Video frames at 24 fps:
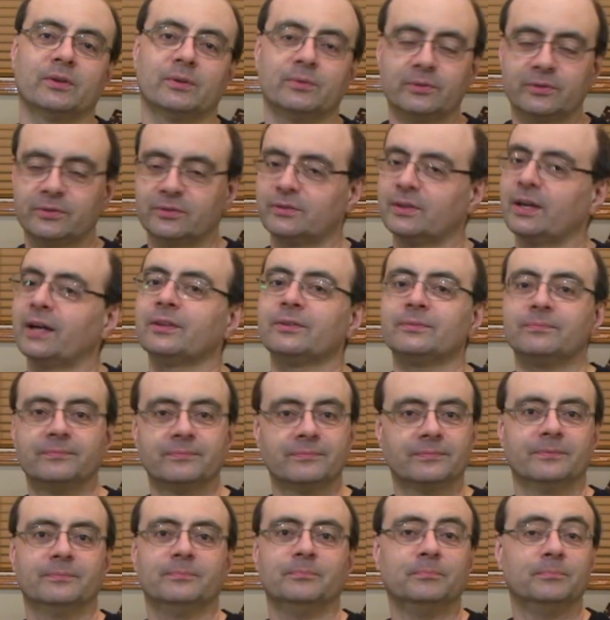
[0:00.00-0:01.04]
It was that
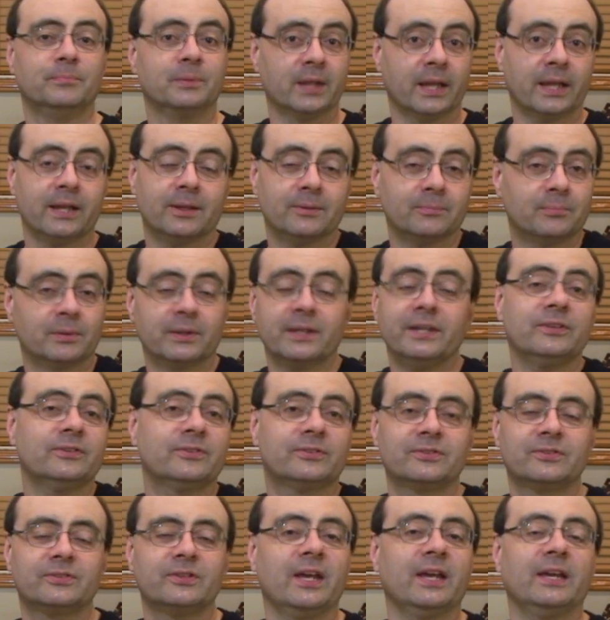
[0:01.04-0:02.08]

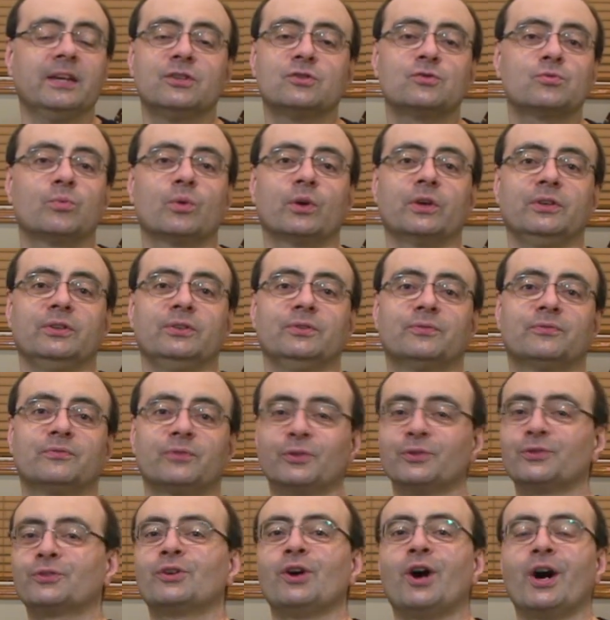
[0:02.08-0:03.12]
bliss stage where you
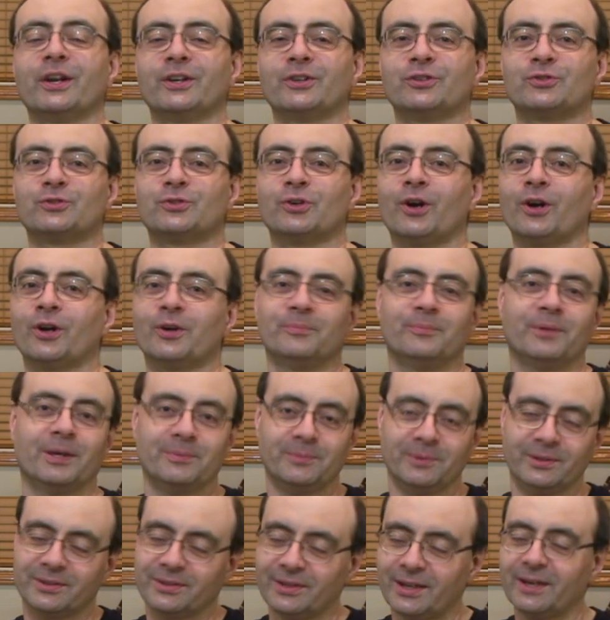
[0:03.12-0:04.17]
first got a guitar,
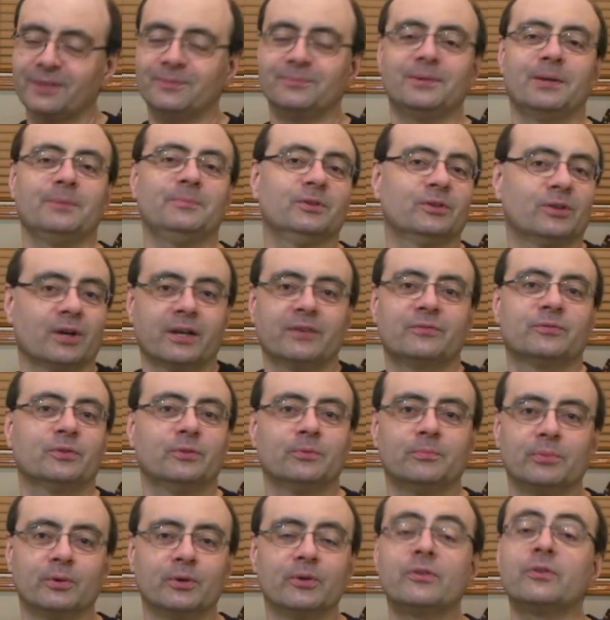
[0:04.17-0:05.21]
maybe you got it for
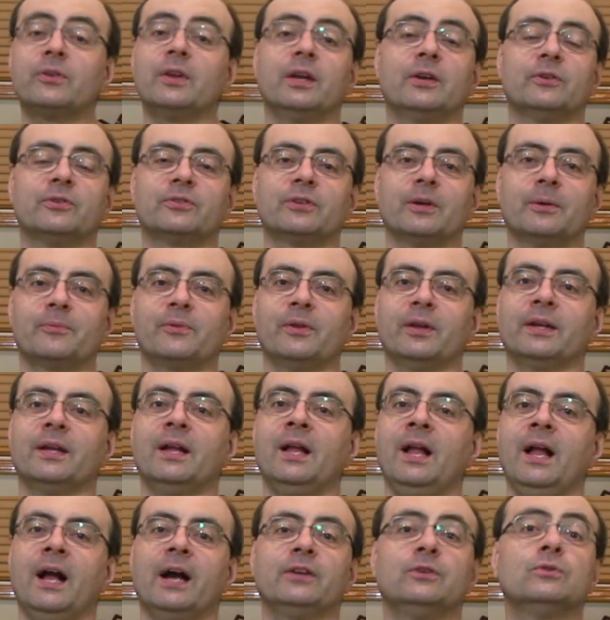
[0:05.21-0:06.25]
your birthday or something,
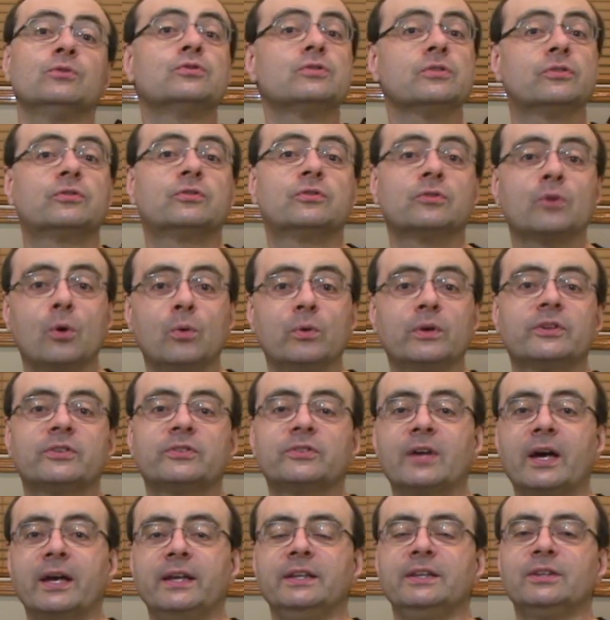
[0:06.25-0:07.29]
and you're just so
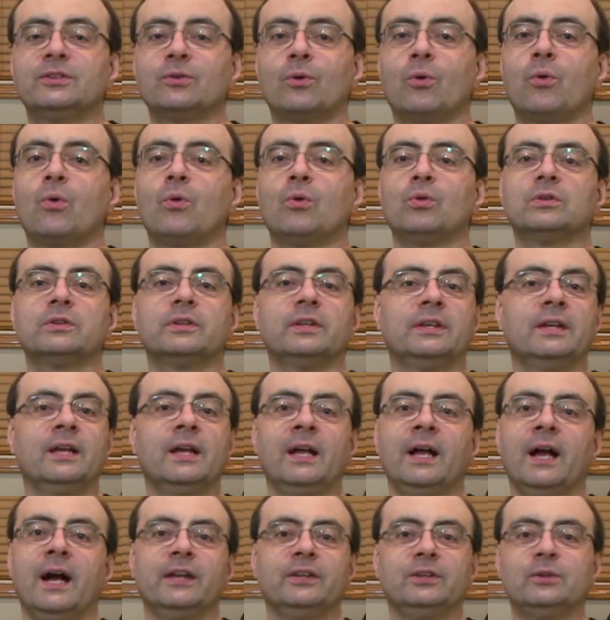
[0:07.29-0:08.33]
excited to hold it,
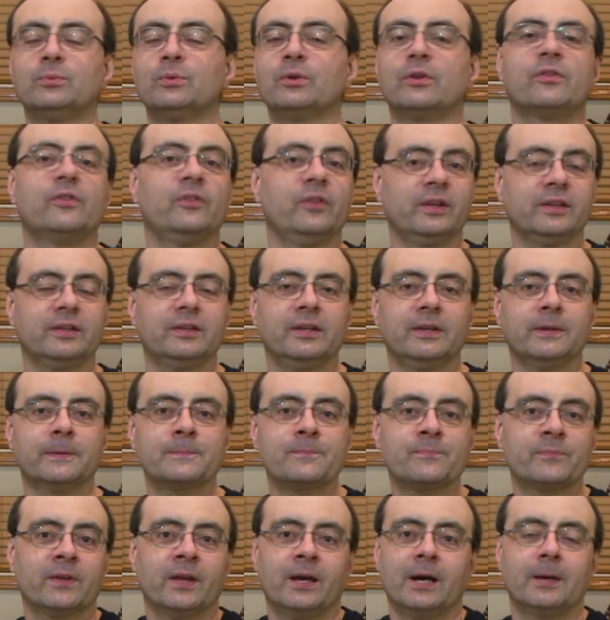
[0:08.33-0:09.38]
and you weren't thinking
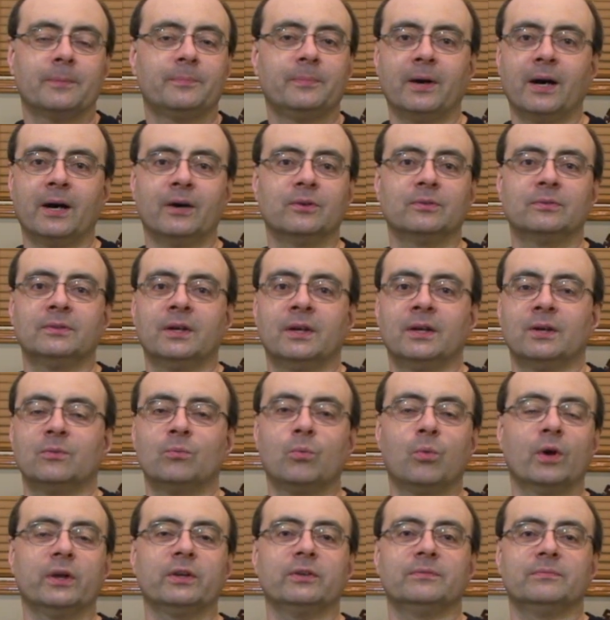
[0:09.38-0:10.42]
about
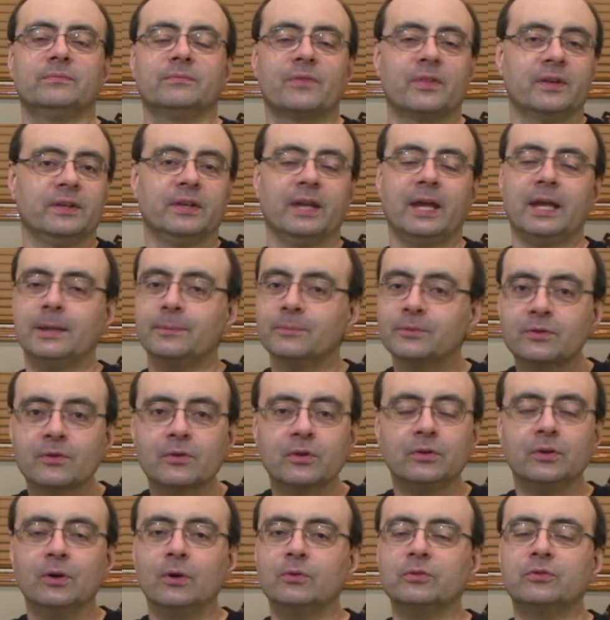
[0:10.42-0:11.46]
what the names of
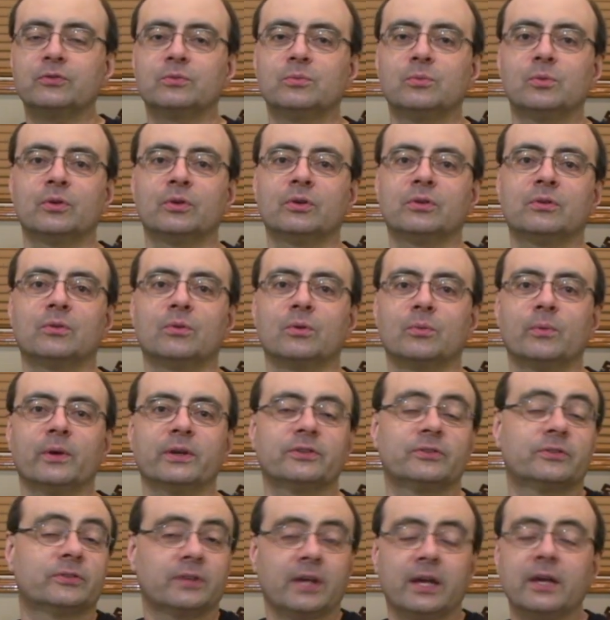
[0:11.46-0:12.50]
the notes were, or
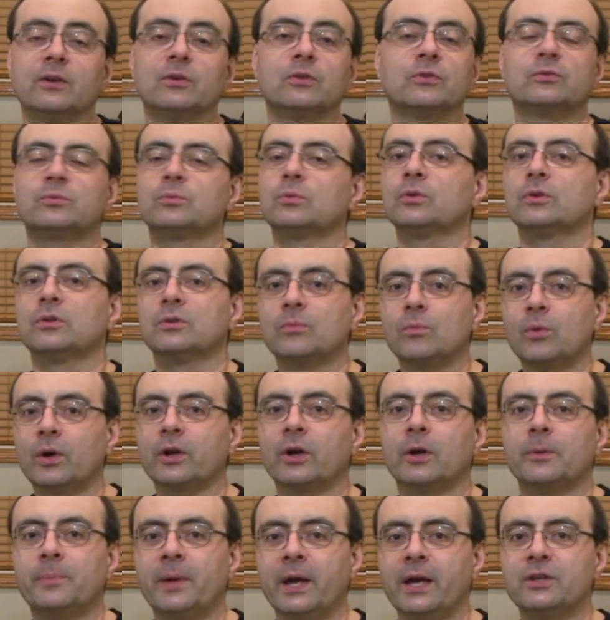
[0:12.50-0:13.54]
what scales were, or what
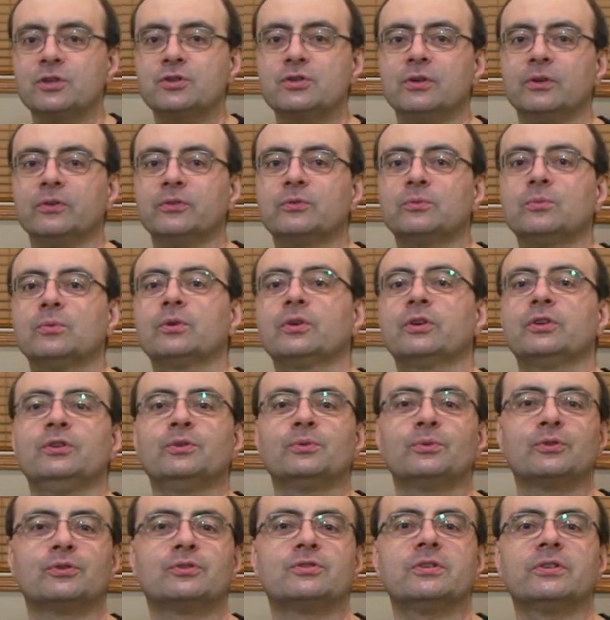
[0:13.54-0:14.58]
arpeggios were.
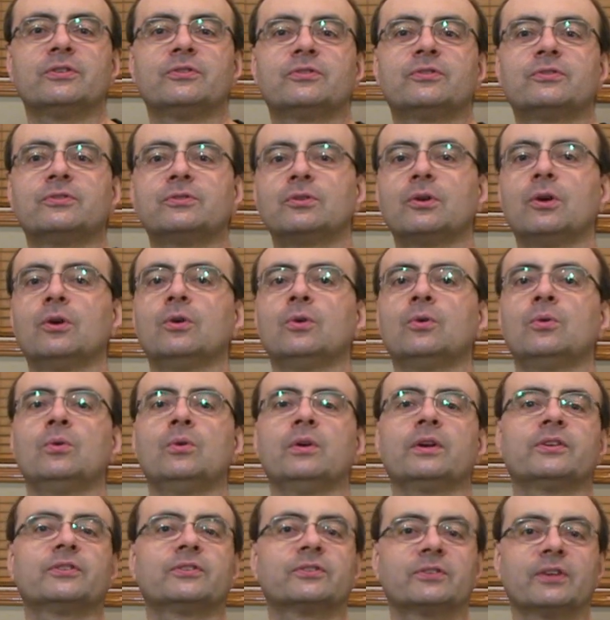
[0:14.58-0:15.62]
You were just
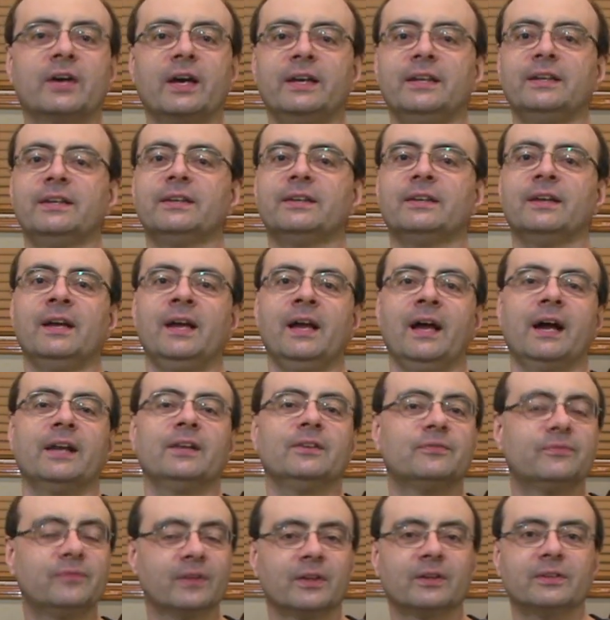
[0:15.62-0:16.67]
so excited, and
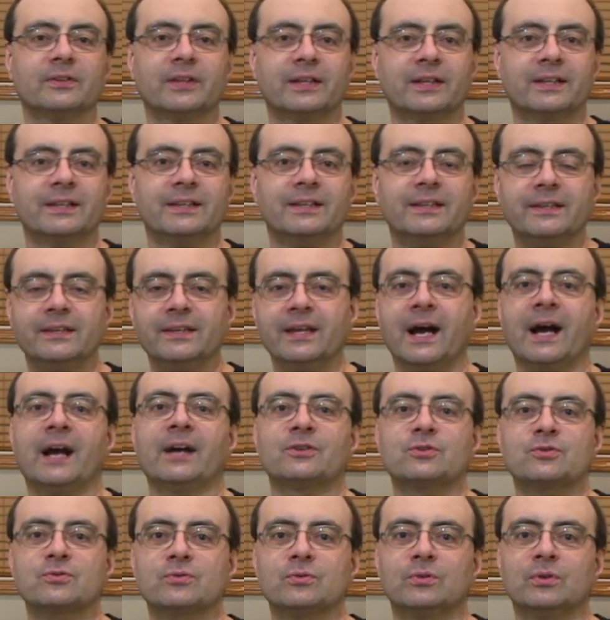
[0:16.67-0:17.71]
it felt like a
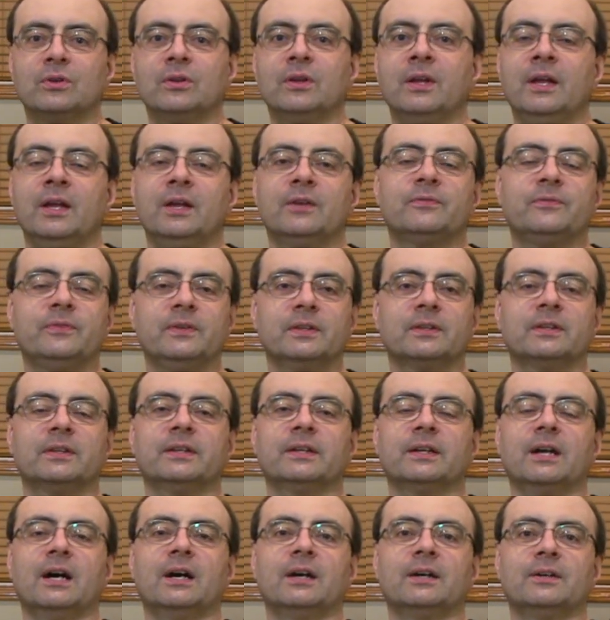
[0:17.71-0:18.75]
natural
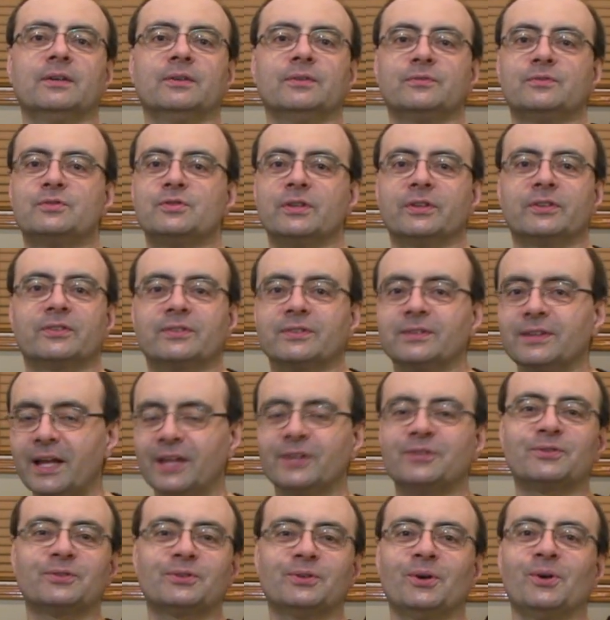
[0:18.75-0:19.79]
feeling of just,
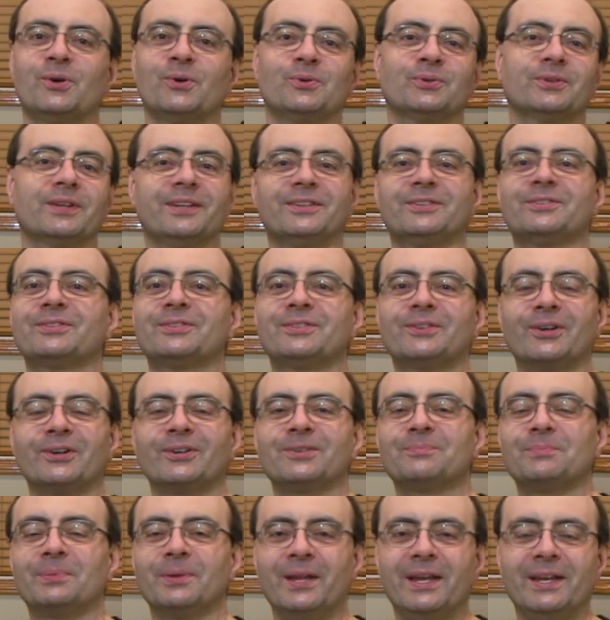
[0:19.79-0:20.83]
let's go, let's
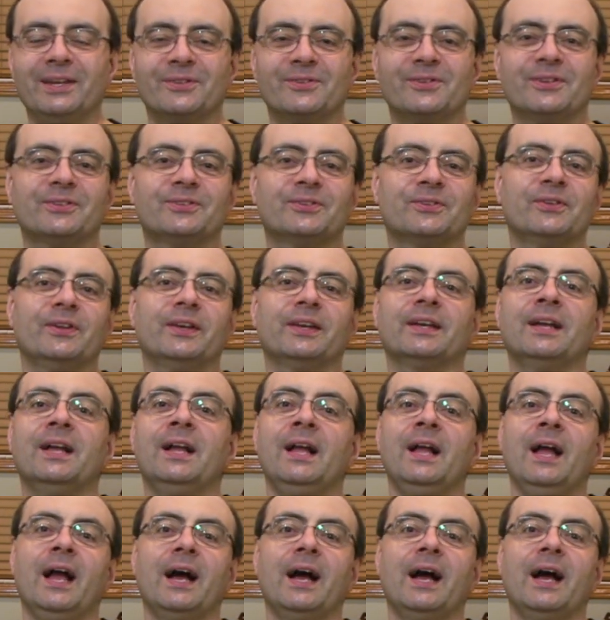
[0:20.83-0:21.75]
start playing this thing.